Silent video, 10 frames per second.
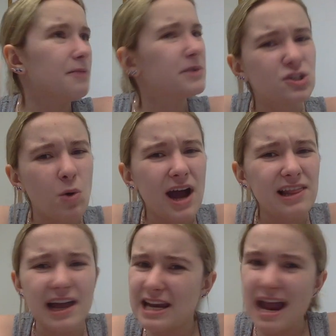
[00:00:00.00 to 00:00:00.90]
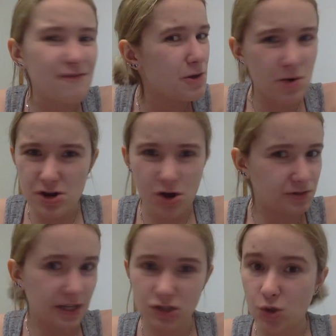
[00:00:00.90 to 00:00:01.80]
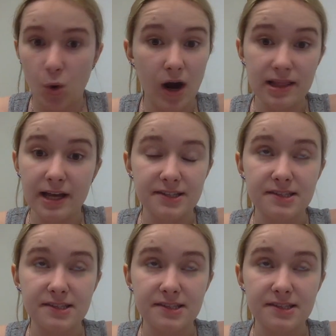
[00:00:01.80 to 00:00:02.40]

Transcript: With Twilight, everyone knows that Twilight